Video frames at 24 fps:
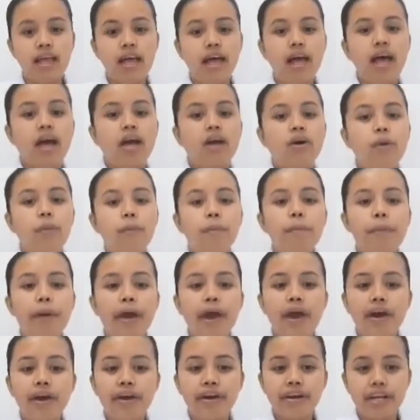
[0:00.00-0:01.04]

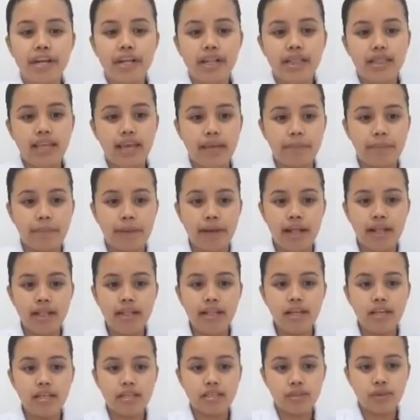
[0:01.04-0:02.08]
Compare the label
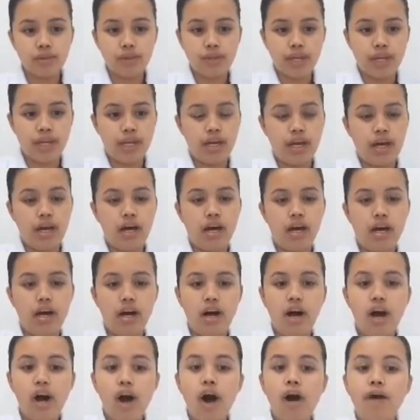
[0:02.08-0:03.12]
of
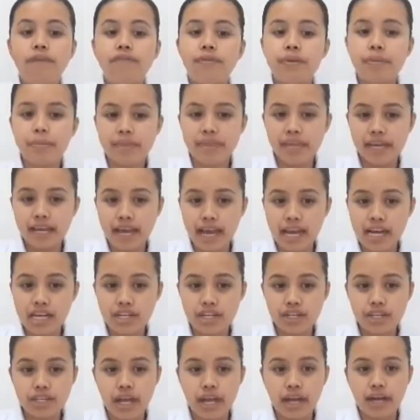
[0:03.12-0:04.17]
the
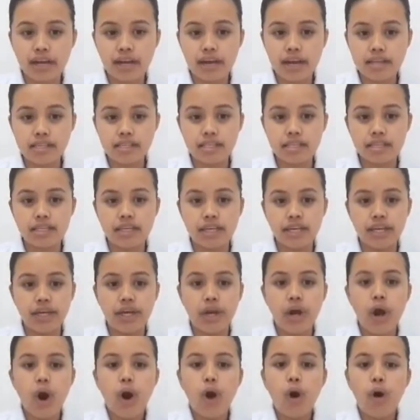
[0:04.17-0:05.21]
medication against the
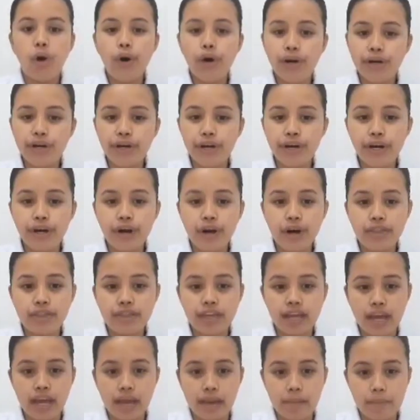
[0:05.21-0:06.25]
order on the
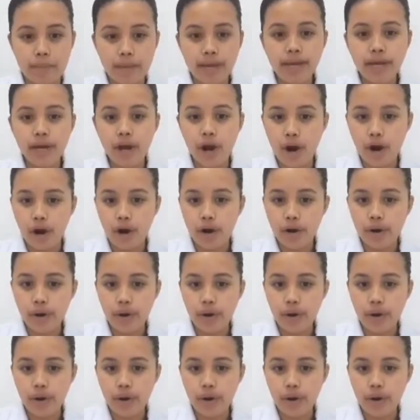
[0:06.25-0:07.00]
MAR